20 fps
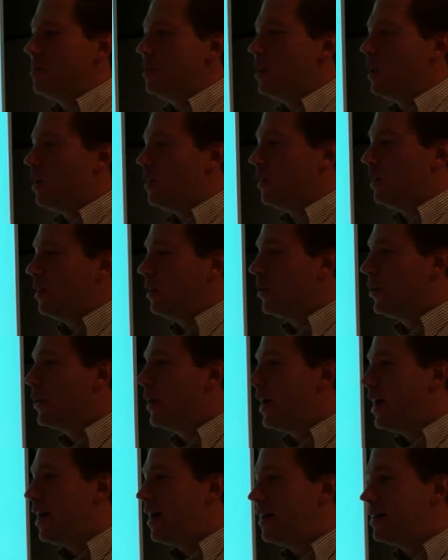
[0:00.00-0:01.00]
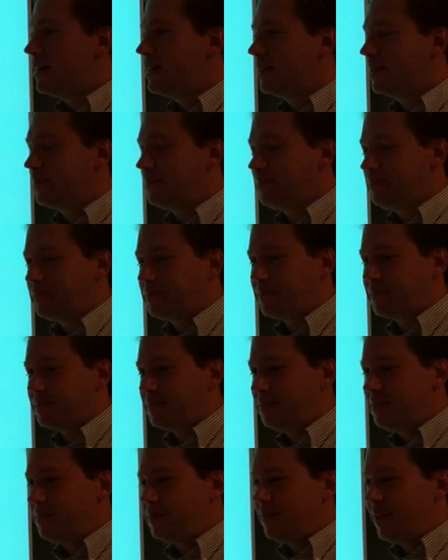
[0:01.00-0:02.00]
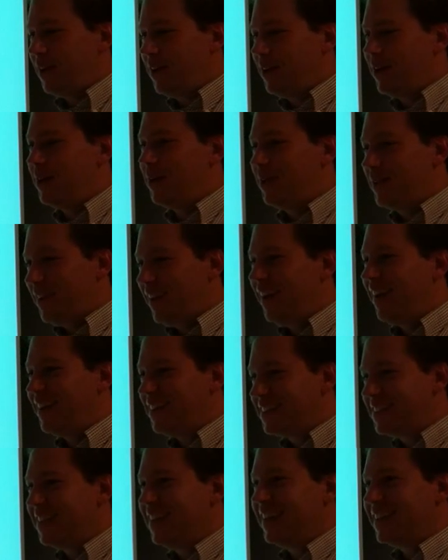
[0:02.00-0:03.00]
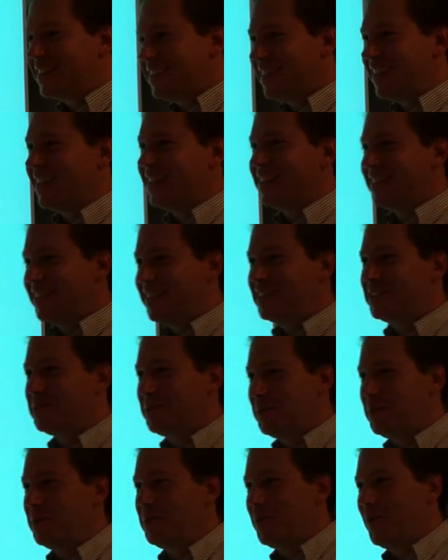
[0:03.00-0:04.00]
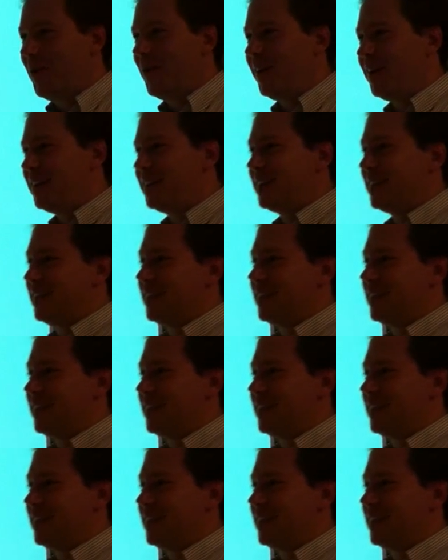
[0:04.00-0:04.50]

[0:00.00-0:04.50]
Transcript: With all the little guys are going, yes, yes, yes, this is what we want.